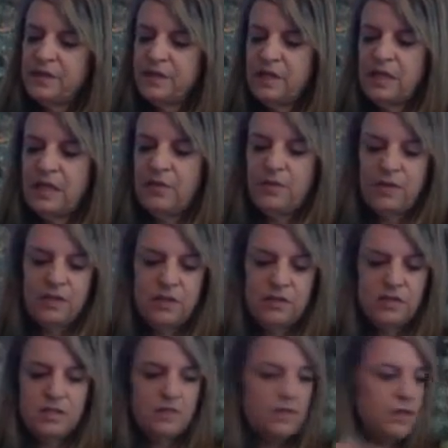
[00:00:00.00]
think I want to use
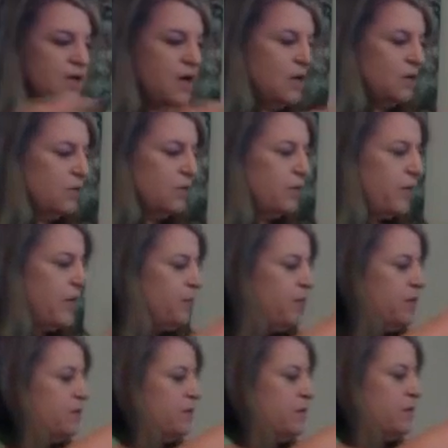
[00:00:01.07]
different color
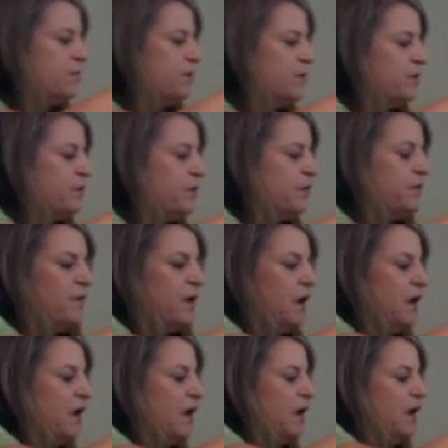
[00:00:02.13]
paper than purple.
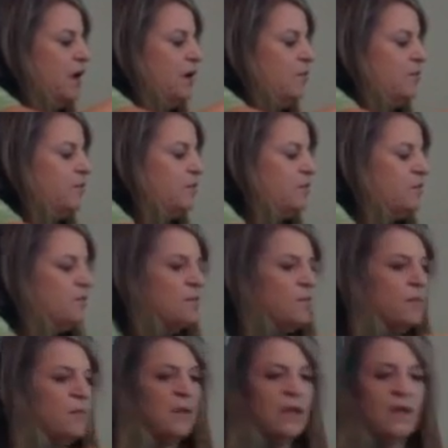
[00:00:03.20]

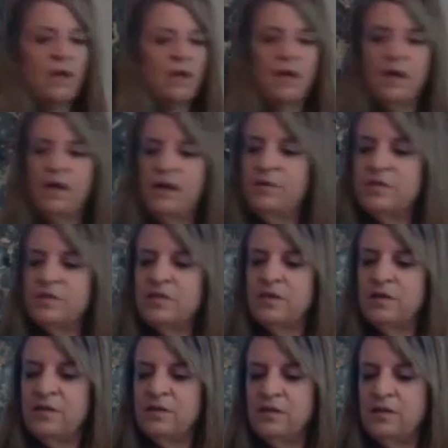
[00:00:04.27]
I
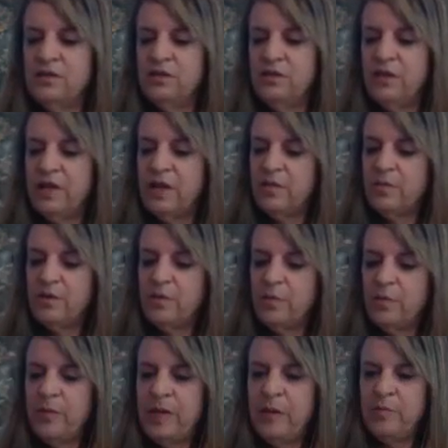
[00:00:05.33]
was gluing on
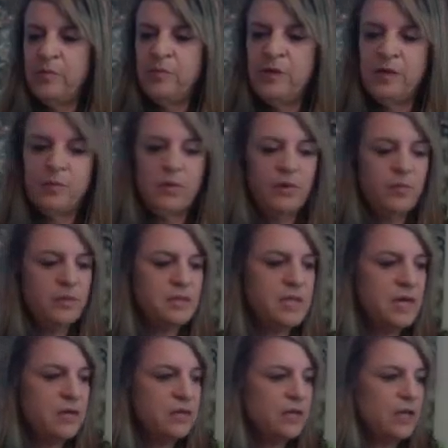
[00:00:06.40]
purple paper, putting purple
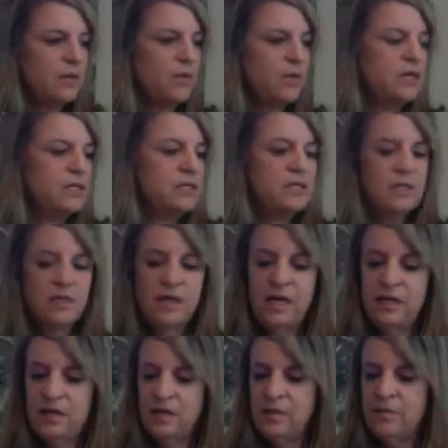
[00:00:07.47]
down, and I want it to
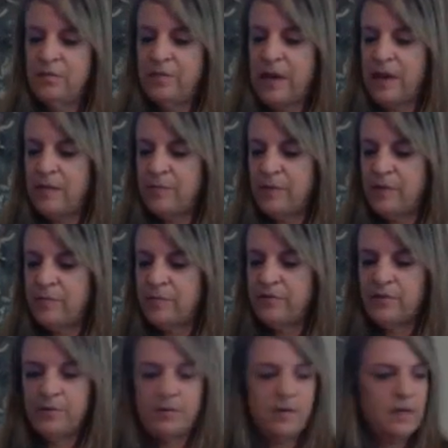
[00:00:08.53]
kind of pop up
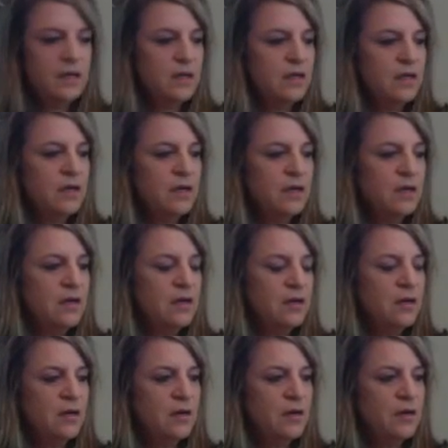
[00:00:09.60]
from the
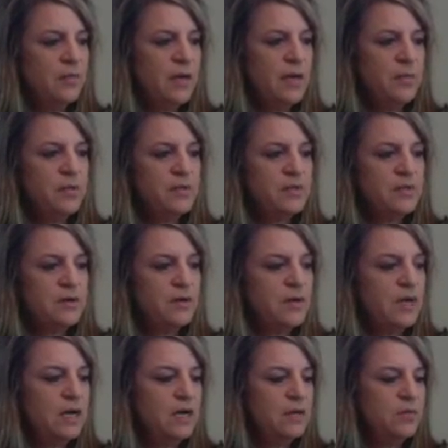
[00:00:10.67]
paper, so
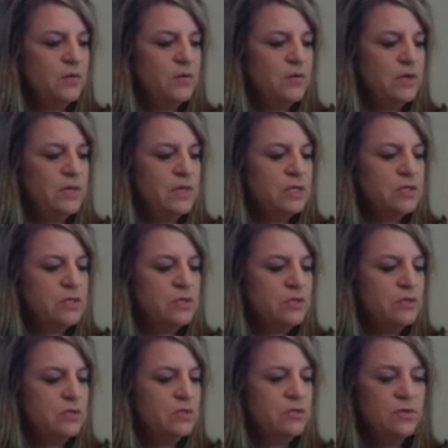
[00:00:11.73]
I am going
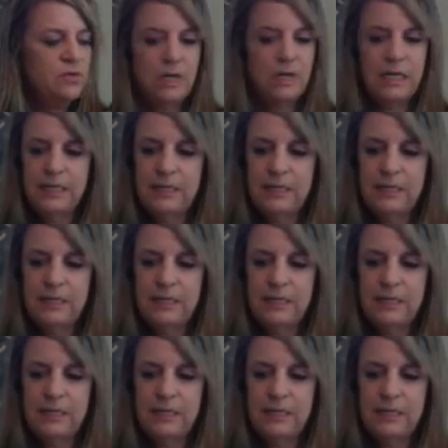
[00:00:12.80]
to